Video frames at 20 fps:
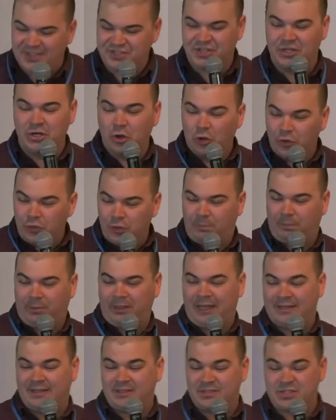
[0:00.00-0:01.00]
and other
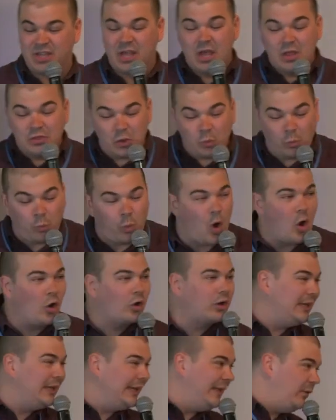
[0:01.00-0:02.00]
plants. They'll
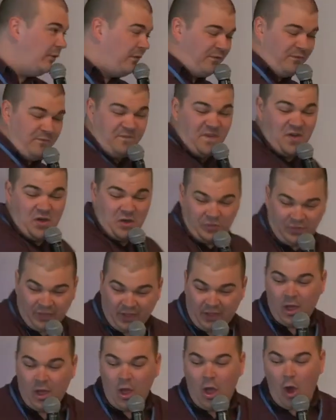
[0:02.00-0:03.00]
walk a little
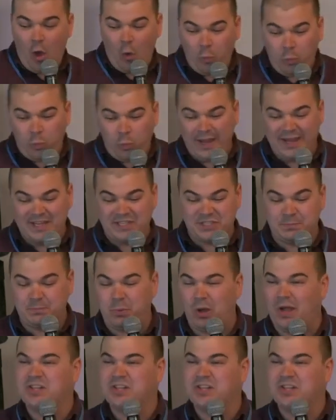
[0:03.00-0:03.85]
further away, spotting